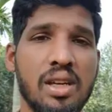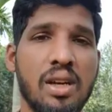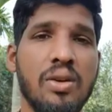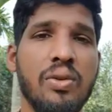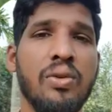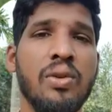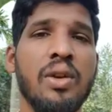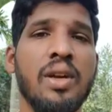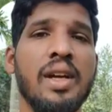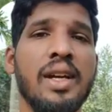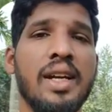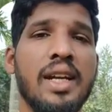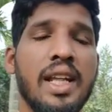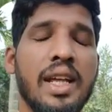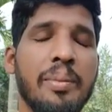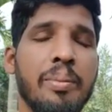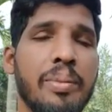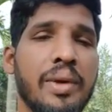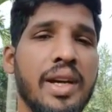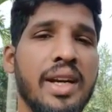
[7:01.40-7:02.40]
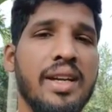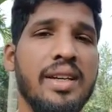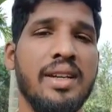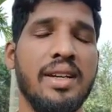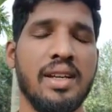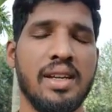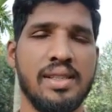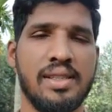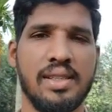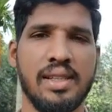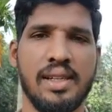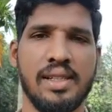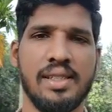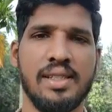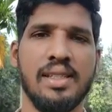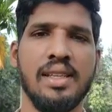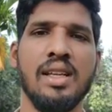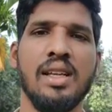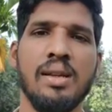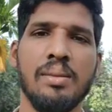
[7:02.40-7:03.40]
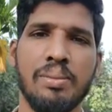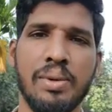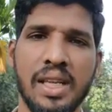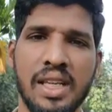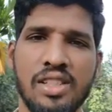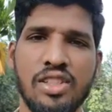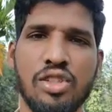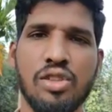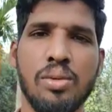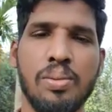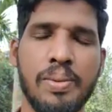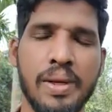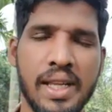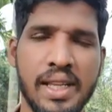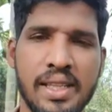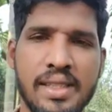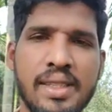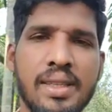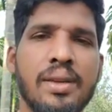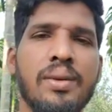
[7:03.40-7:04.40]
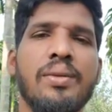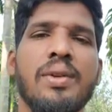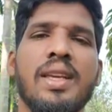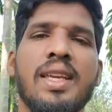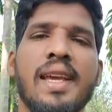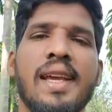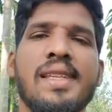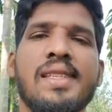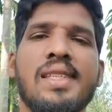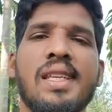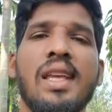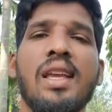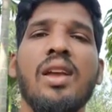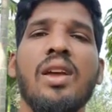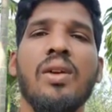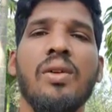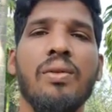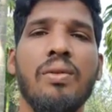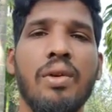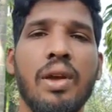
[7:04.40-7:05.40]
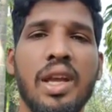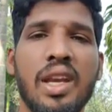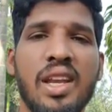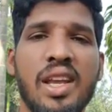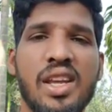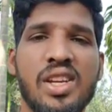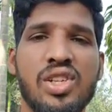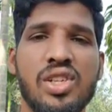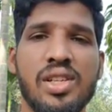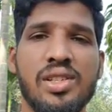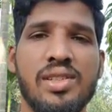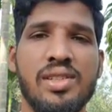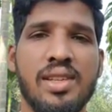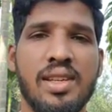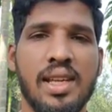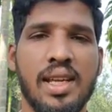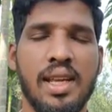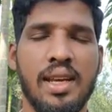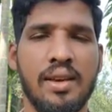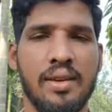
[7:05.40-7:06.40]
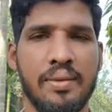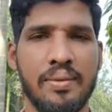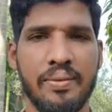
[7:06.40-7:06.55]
of temperate grasslands. Place to place we can see variations rain.